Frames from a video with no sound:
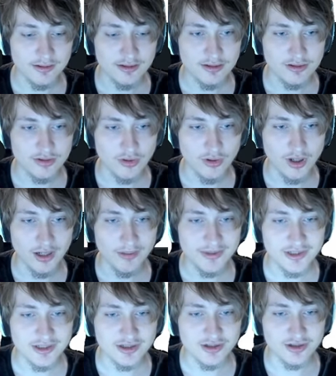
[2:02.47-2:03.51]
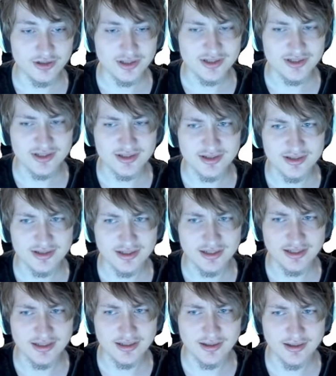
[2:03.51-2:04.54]
So I'll be curious to
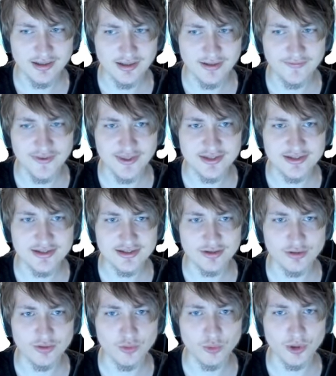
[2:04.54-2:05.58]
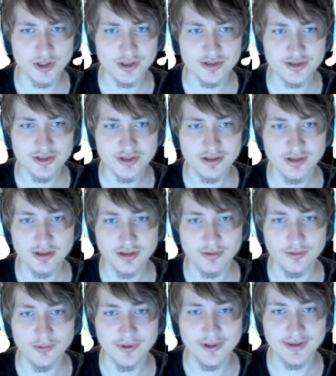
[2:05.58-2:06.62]
see if this still works
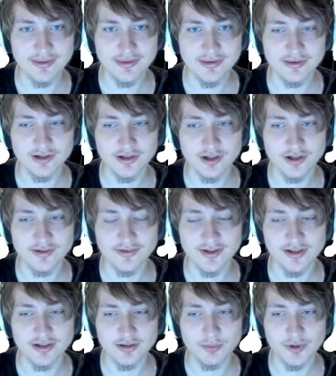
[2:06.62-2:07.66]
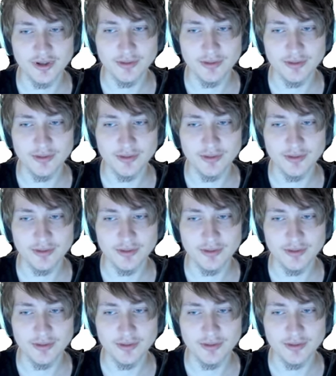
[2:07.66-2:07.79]
with the current setup with